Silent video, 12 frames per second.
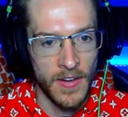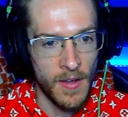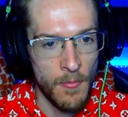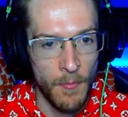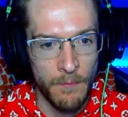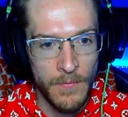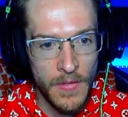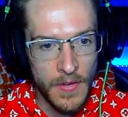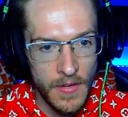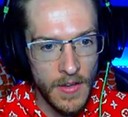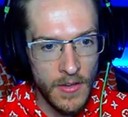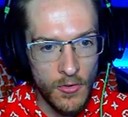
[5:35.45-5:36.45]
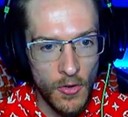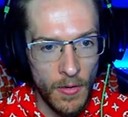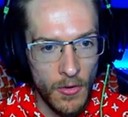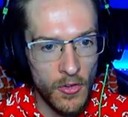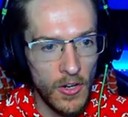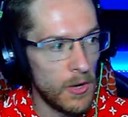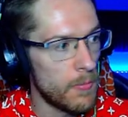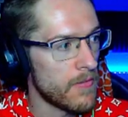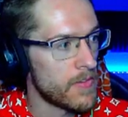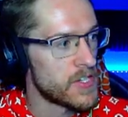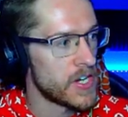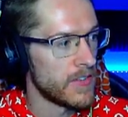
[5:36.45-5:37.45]
Come on. I'm going to do a little bit of a
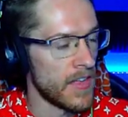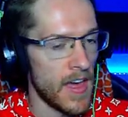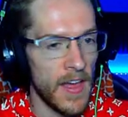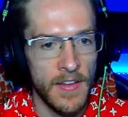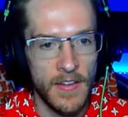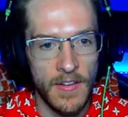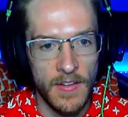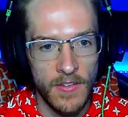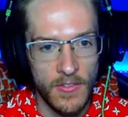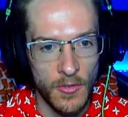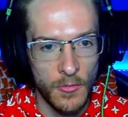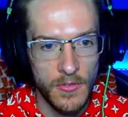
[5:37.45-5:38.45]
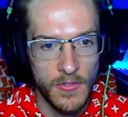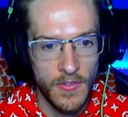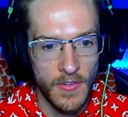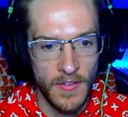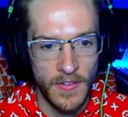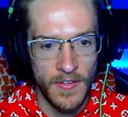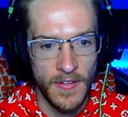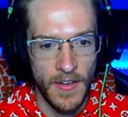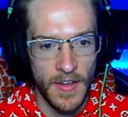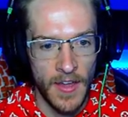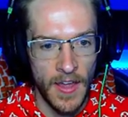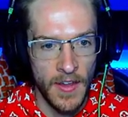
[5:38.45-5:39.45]
jig there. So,
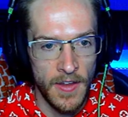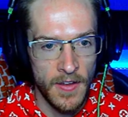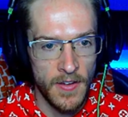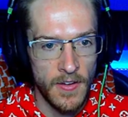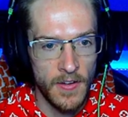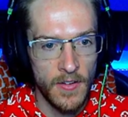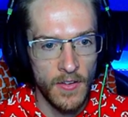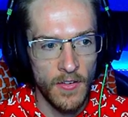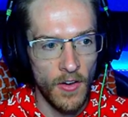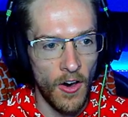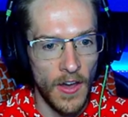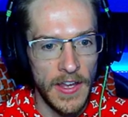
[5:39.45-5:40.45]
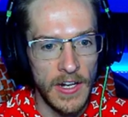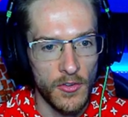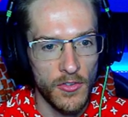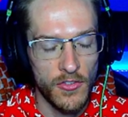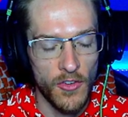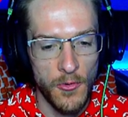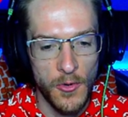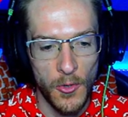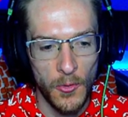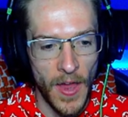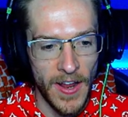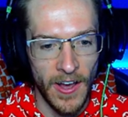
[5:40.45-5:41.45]
okay. Oh, he looks so
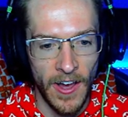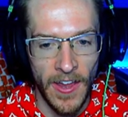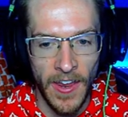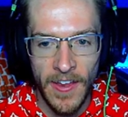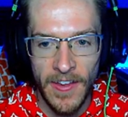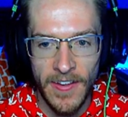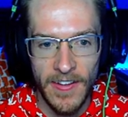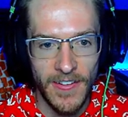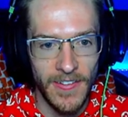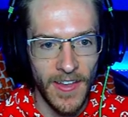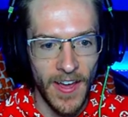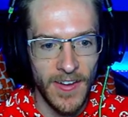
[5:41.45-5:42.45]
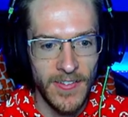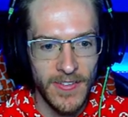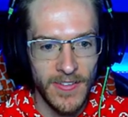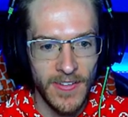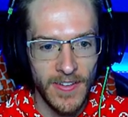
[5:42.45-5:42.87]
cool, that guy. Nice.